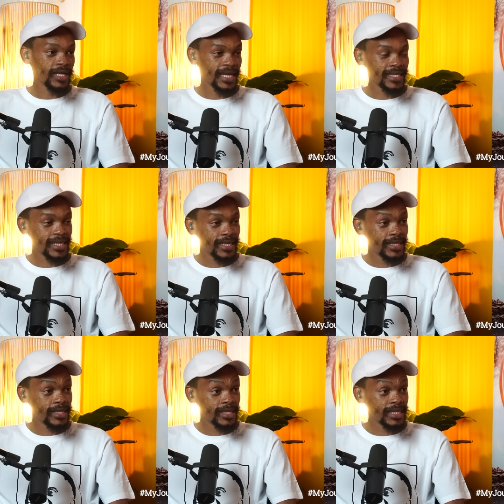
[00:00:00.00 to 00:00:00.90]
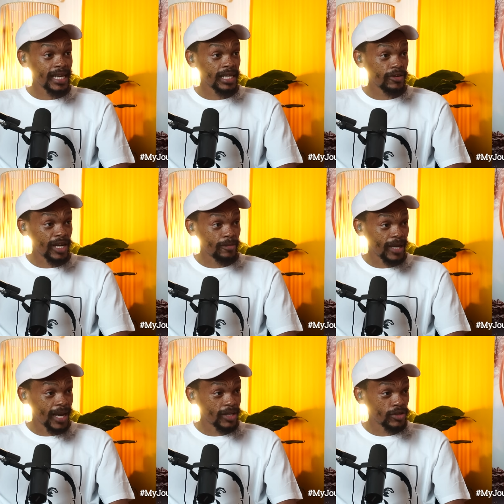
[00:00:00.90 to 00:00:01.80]
like Satan is standing right
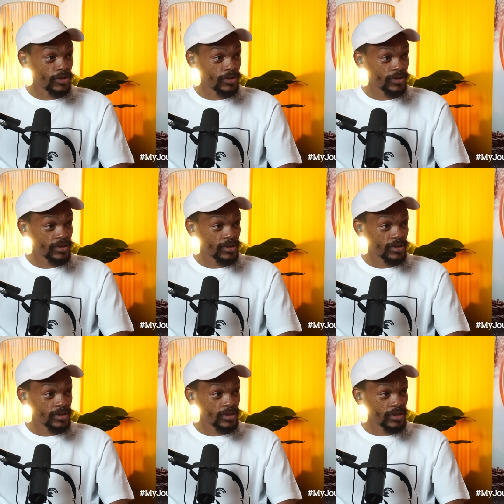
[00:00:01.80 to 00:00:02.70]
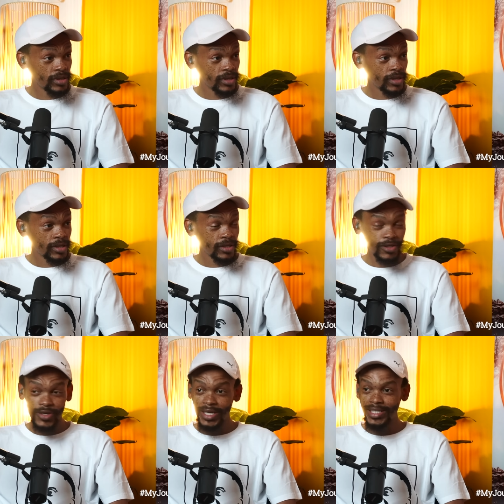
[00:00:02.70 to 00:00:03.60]
behind you. Do
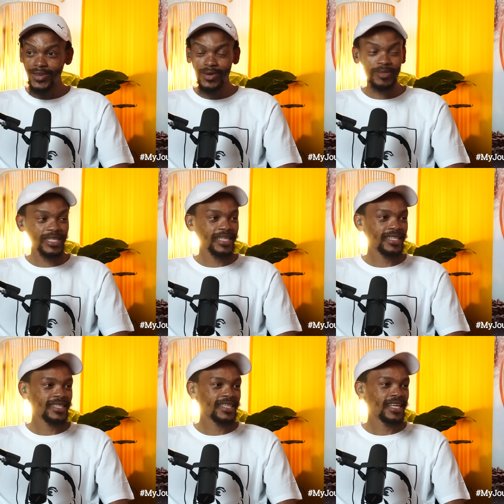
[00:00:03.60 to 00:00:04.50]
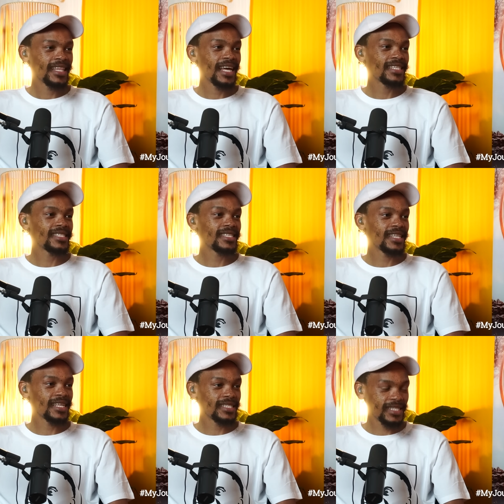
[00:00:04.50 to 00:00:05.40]
you understand what I'm saying?
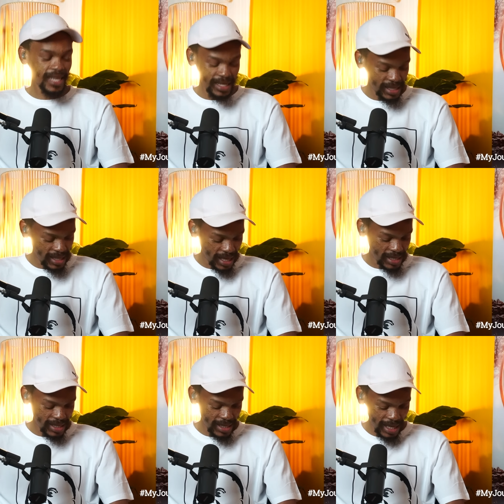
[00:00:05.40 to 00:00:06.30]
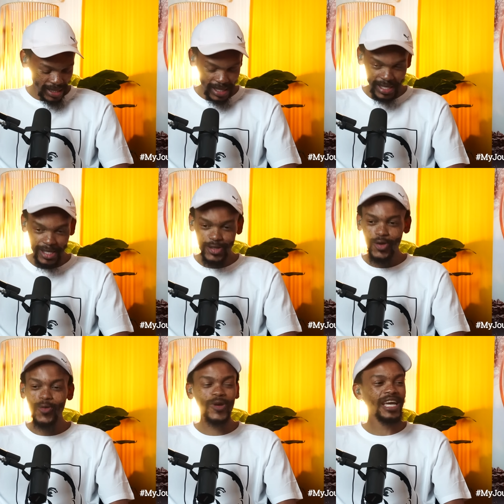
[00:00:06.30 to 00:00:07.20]
That's the sense.
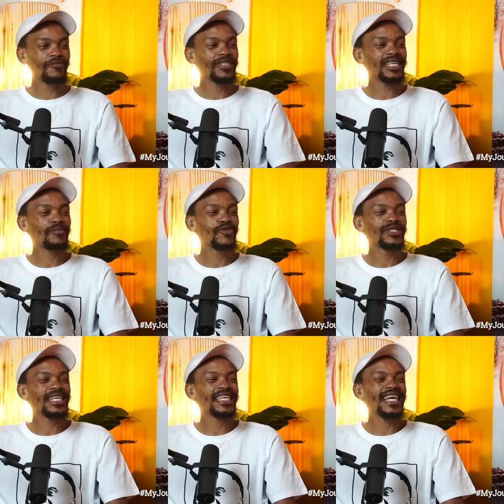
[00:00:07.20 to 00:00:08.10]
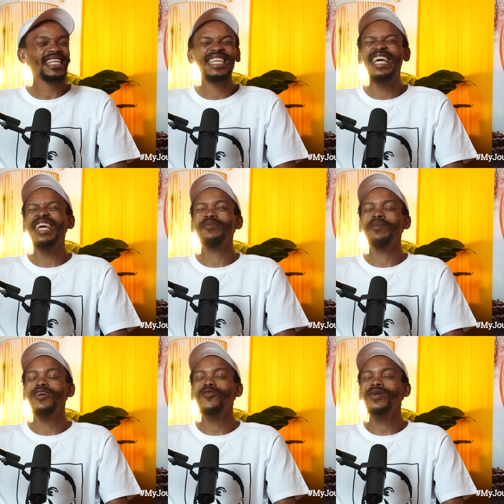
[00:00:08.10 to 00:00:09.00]
So every time you say that name,
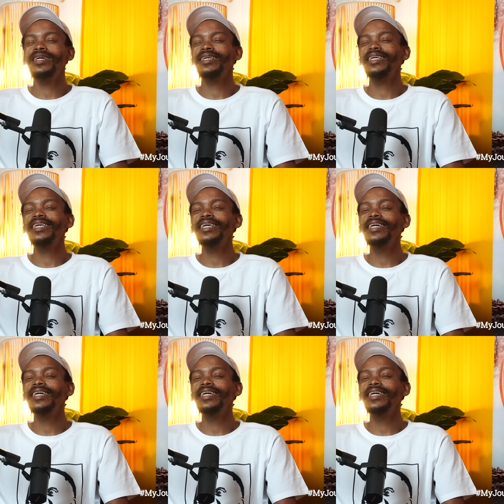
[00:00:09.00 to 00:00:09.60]
I don't want to hear